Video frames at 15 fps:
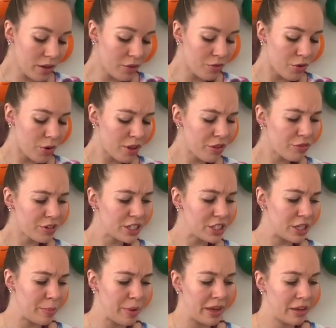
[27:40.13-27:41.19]
For the free
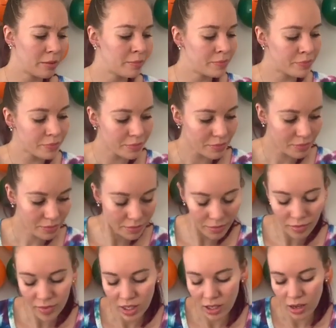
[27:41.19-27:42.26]
shipping,
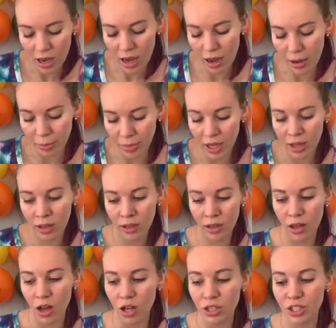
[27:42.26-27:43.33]

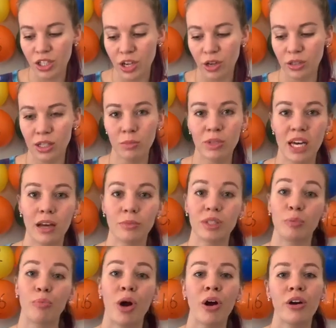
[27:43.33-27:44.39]
also sometimes
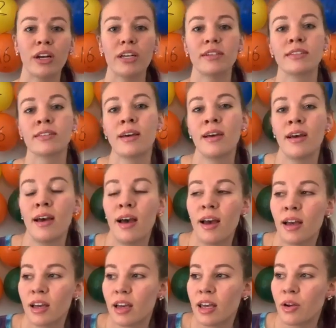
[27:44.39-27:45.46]
in parties,
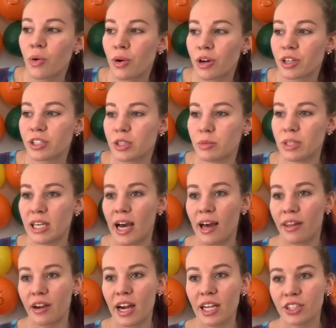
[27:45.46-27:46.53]
in order to be
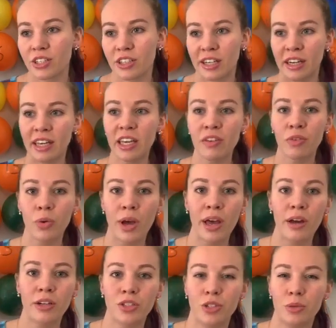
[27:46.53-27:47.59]
either entered in a giveaway
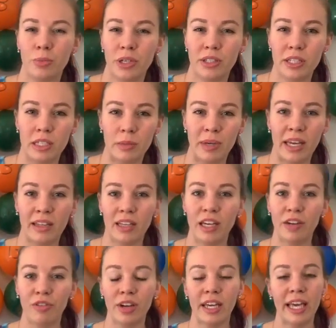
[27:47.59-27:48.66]
or to participate in the
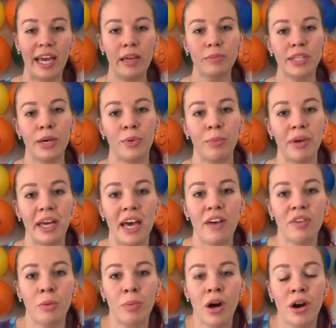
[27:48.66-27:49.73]
different games that we might have
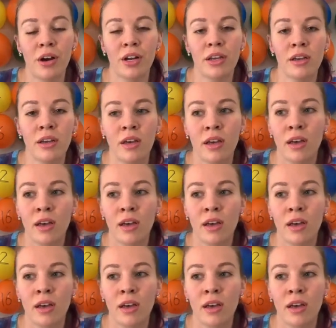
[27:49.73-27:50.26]
on party,